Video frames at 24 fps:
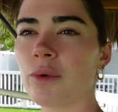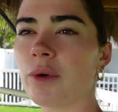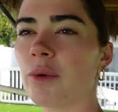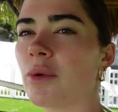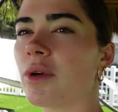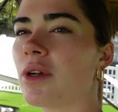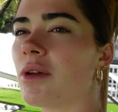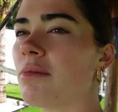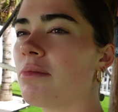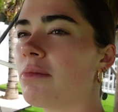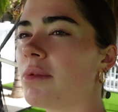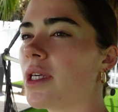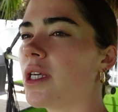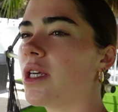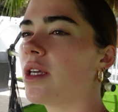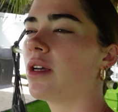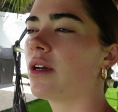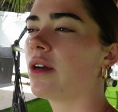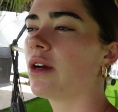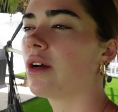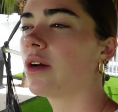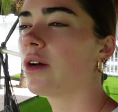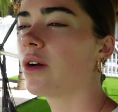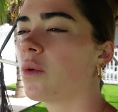we wouldn't be
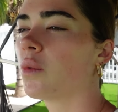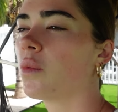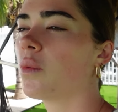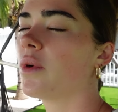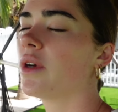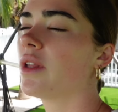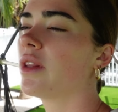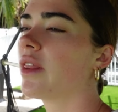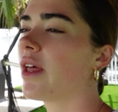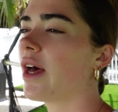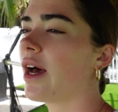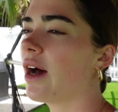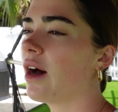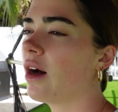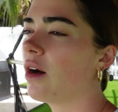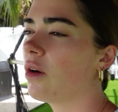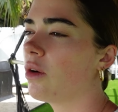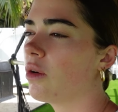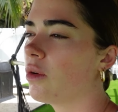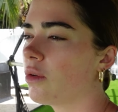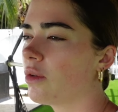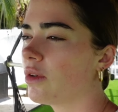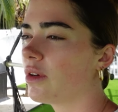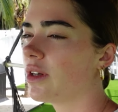here
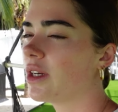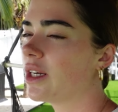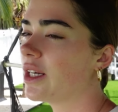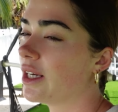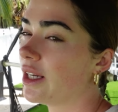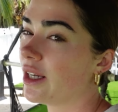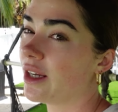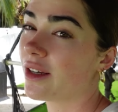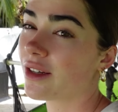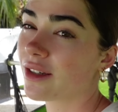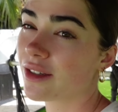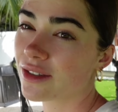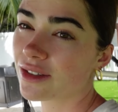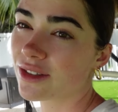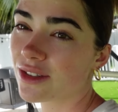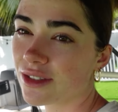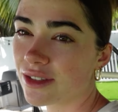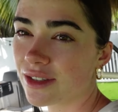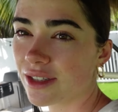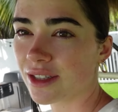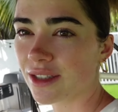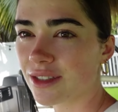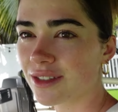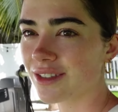without
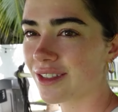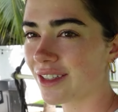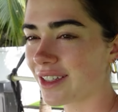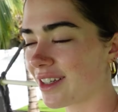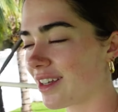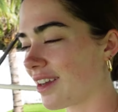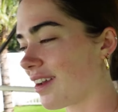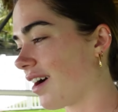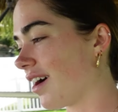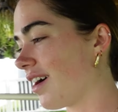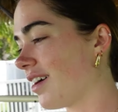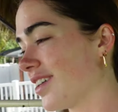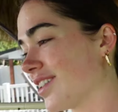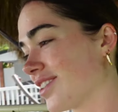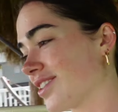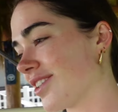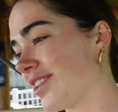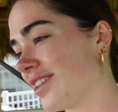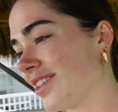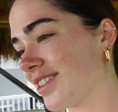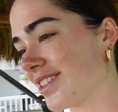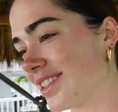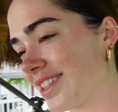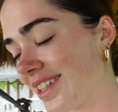Nyx. Nyx like got us
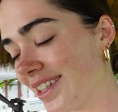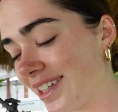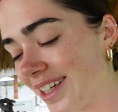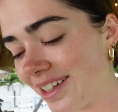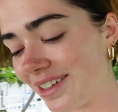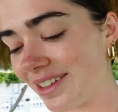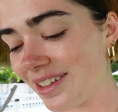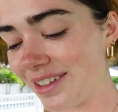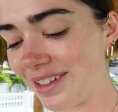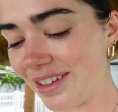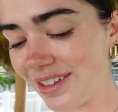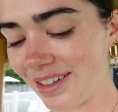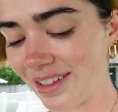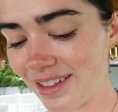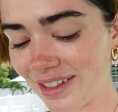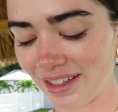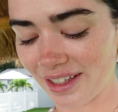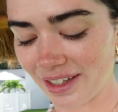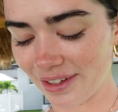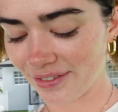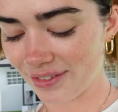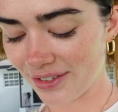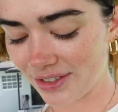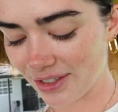all together and
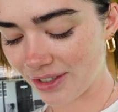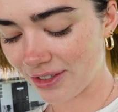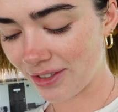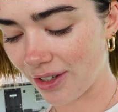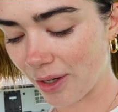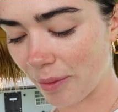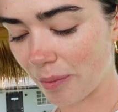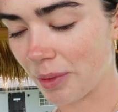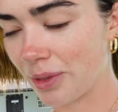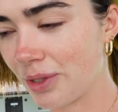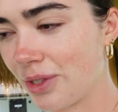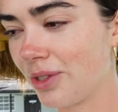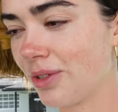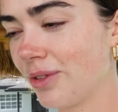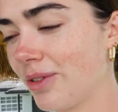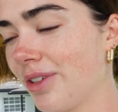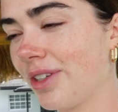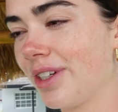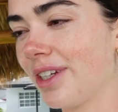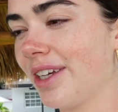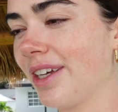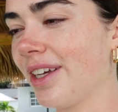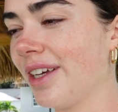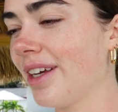gave us this
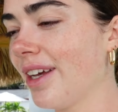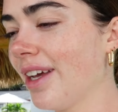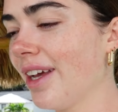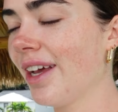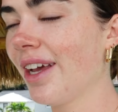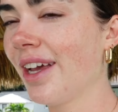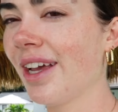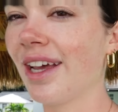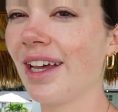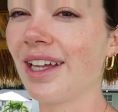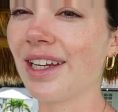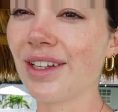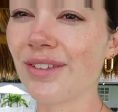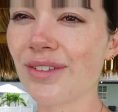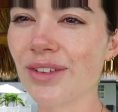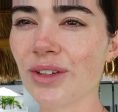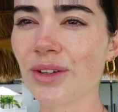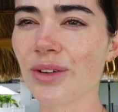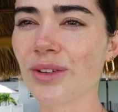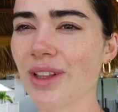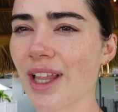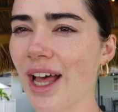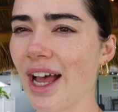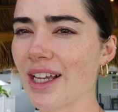opportunity. And even
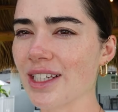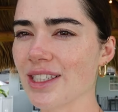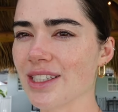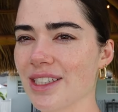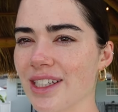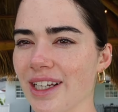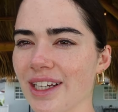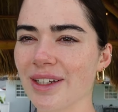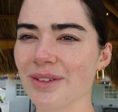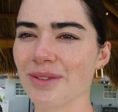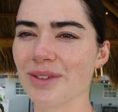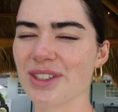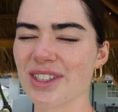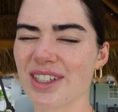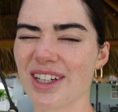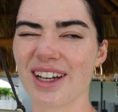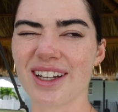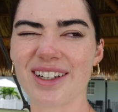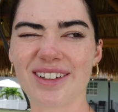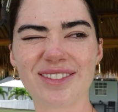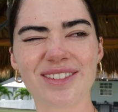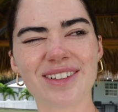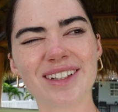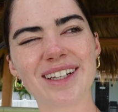though last night was
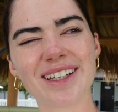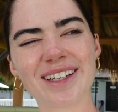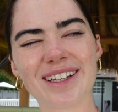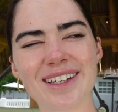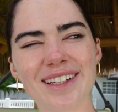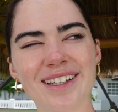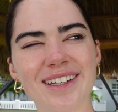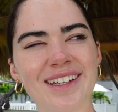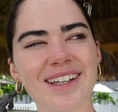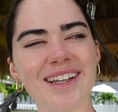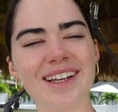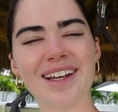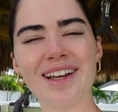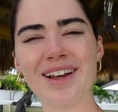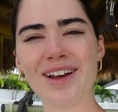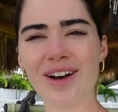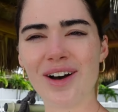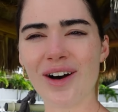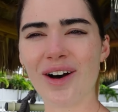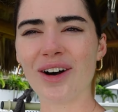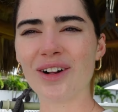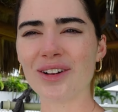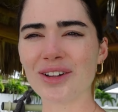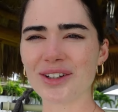kind of like
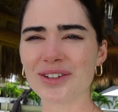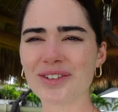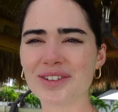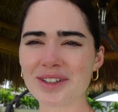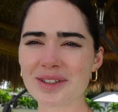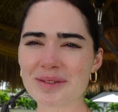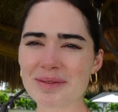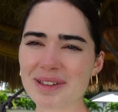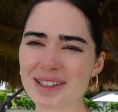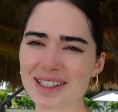all over the